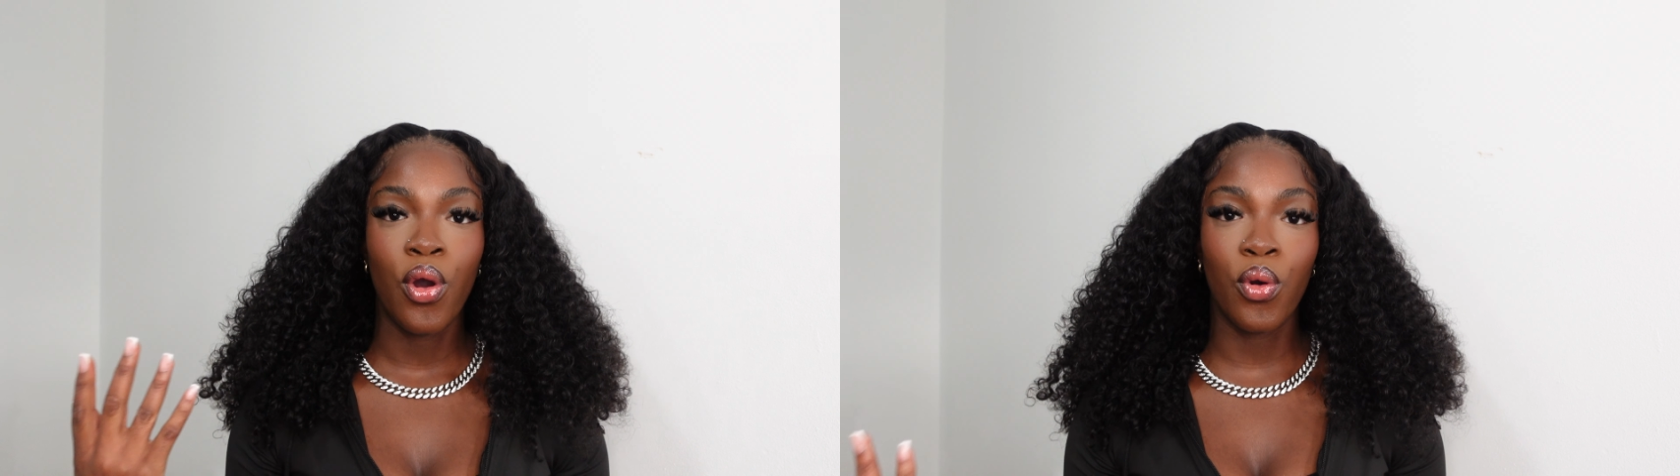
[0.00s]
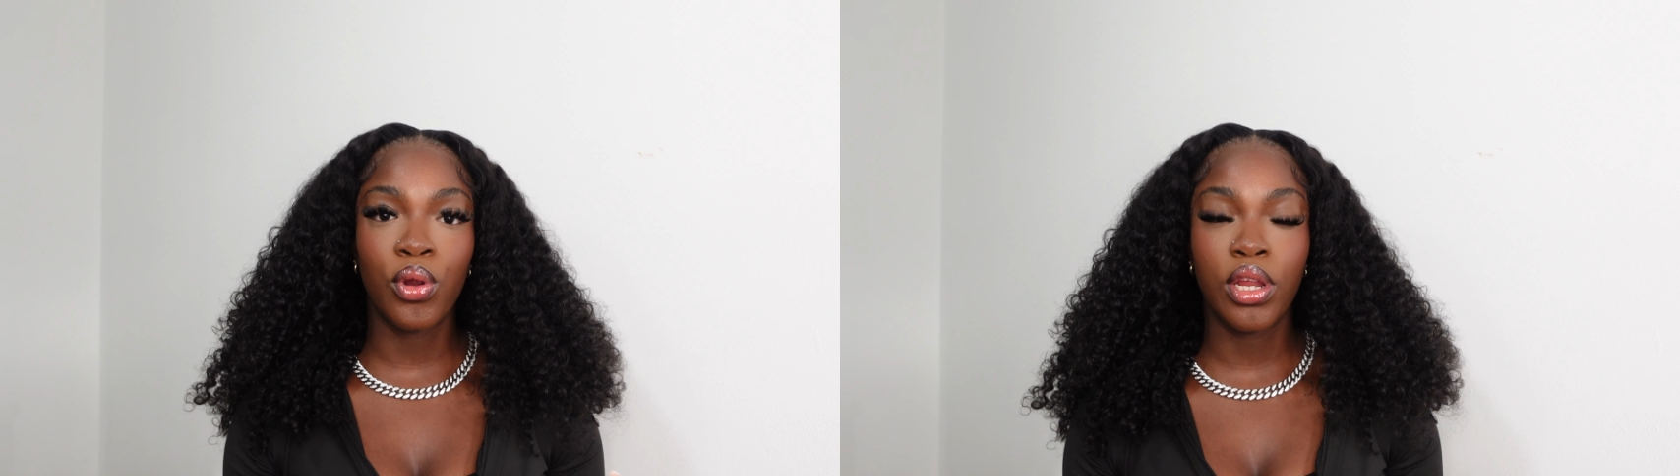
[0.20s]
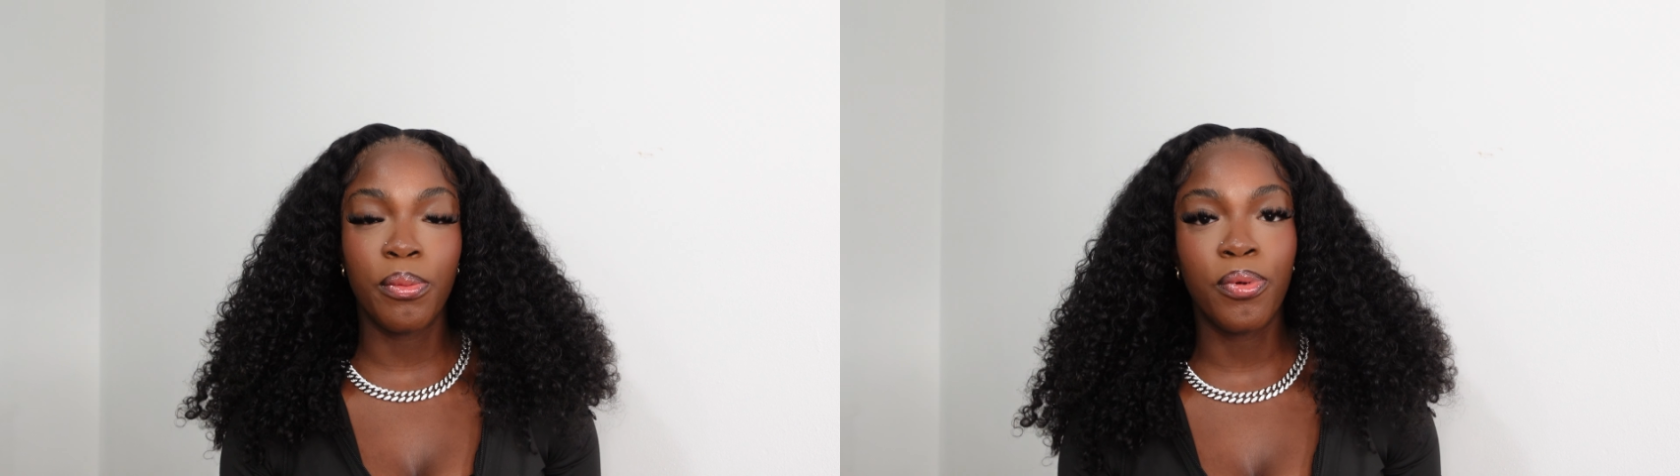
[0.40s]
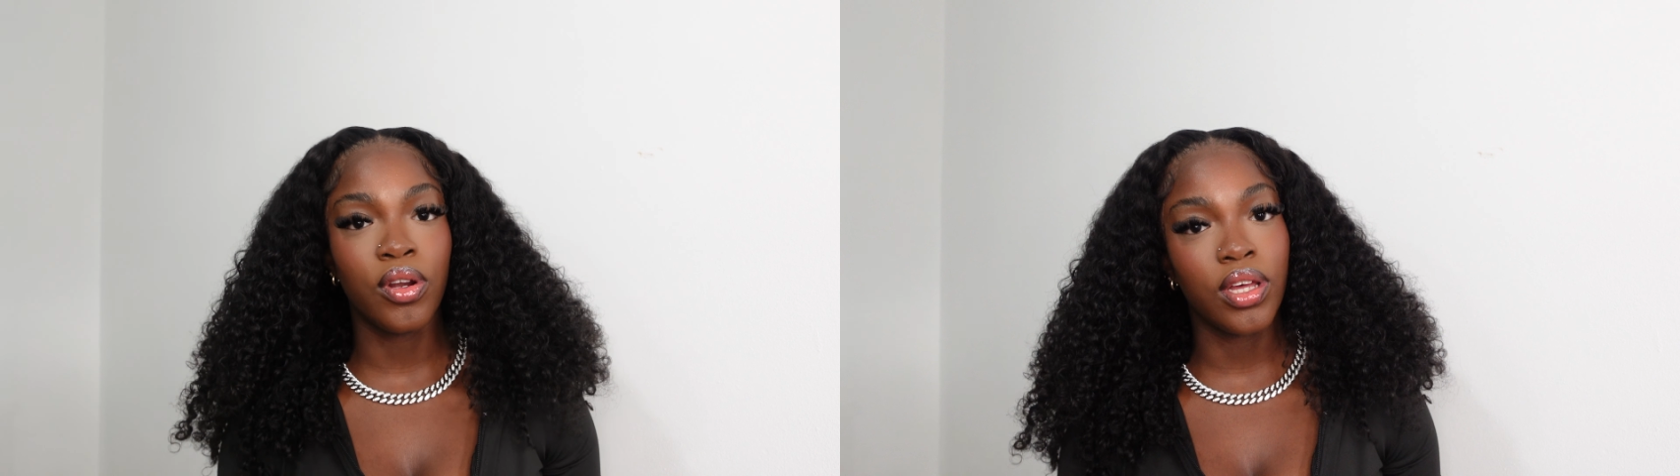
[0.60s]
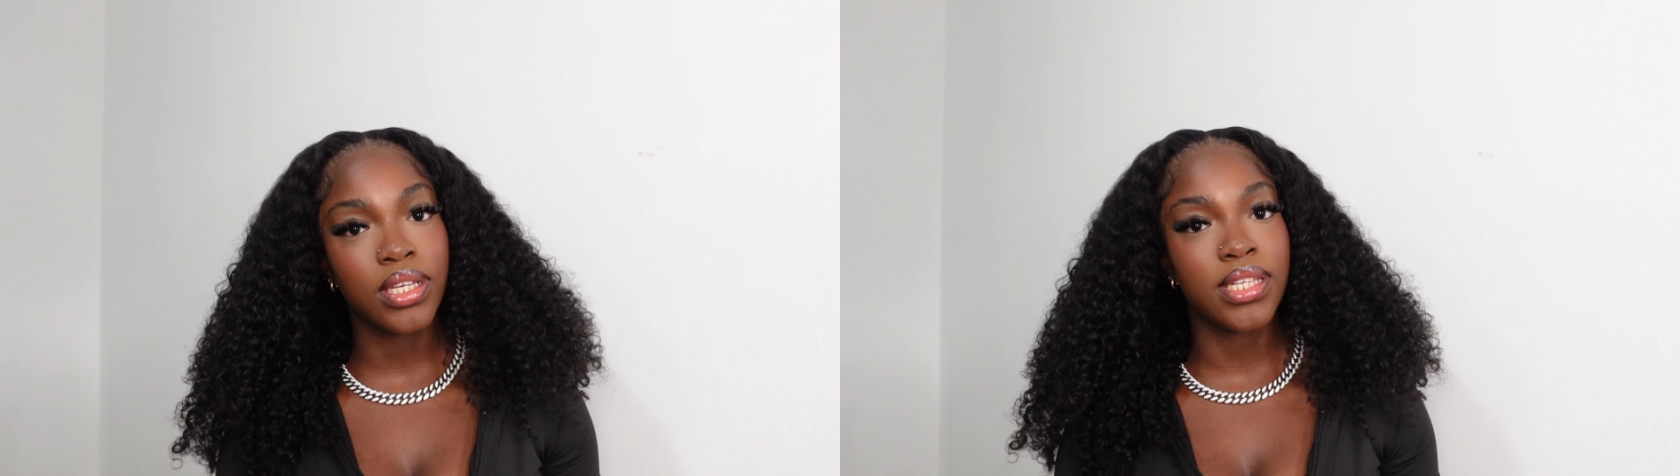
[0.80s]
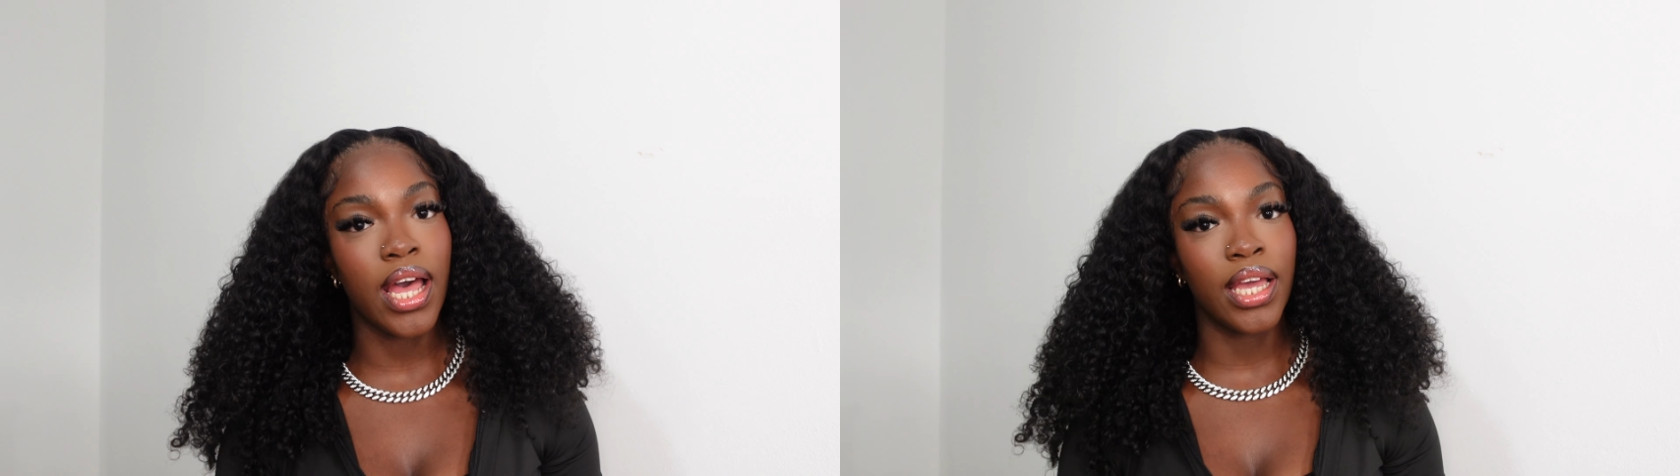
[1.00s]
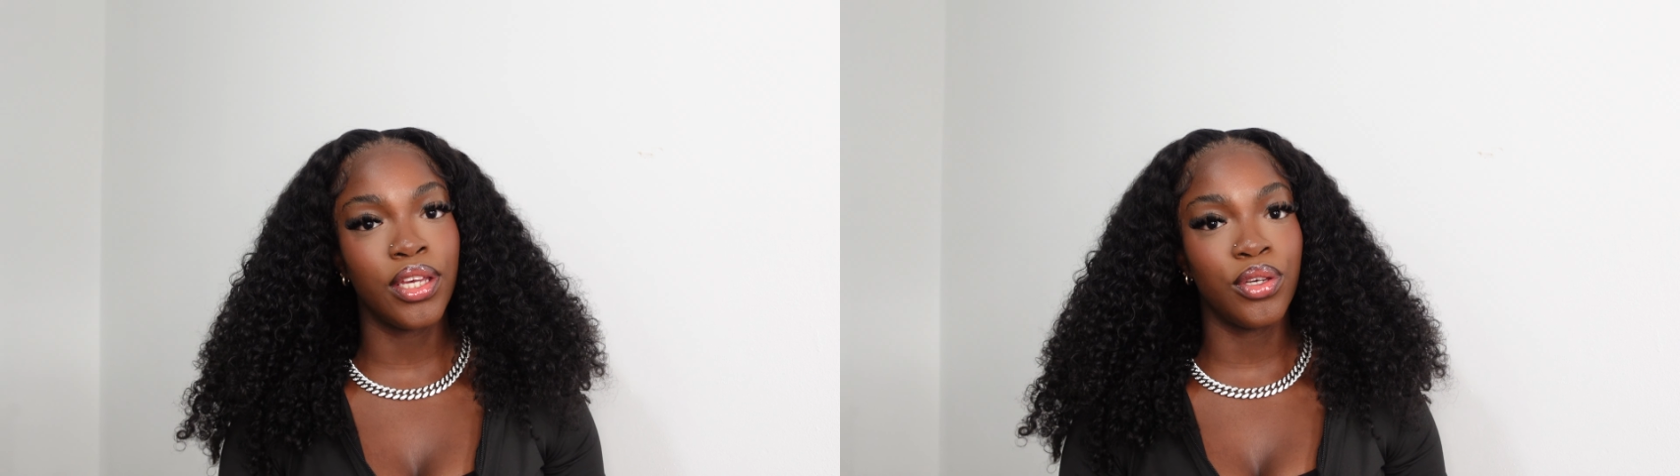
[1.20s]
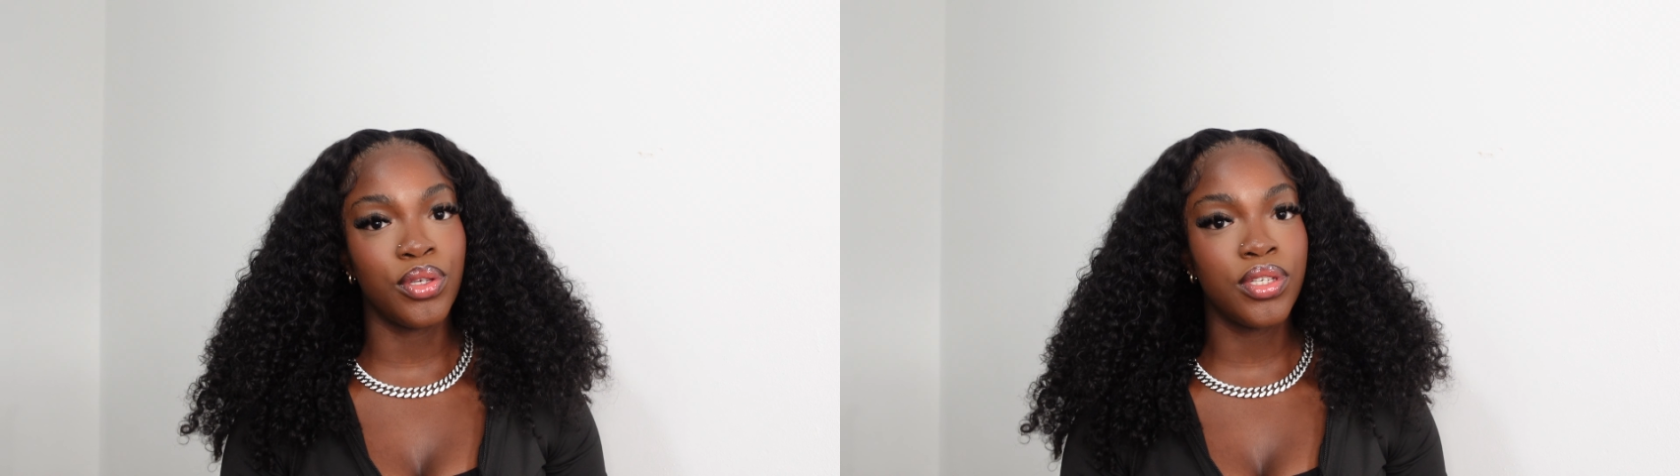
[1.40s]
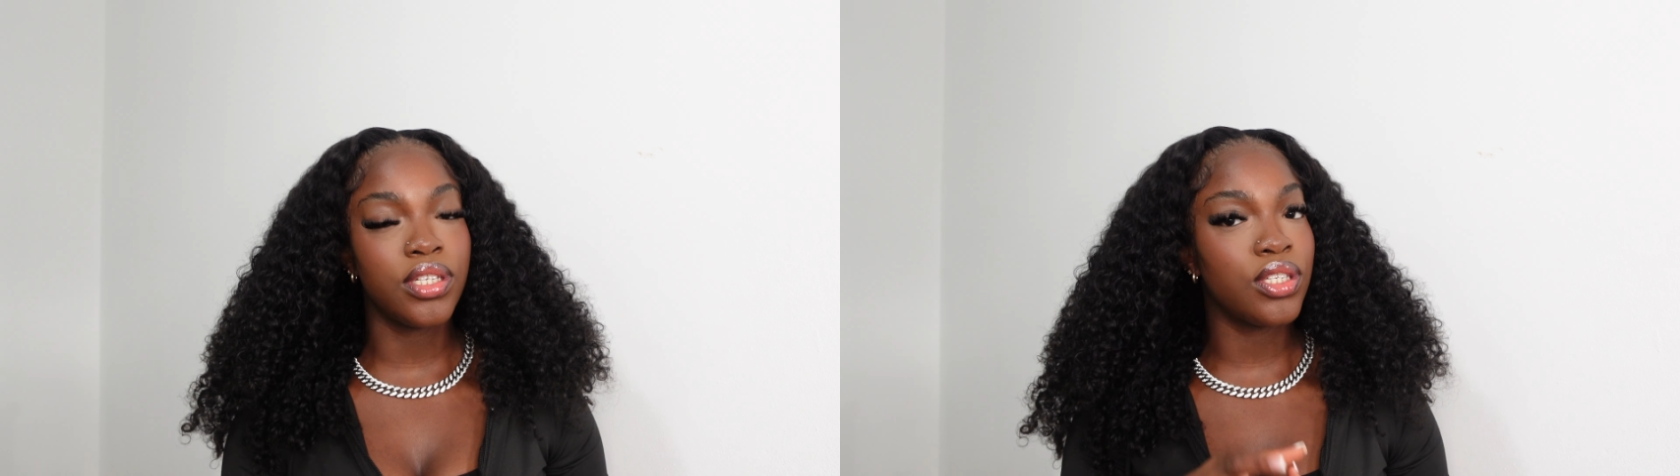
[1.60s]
all of the products that I used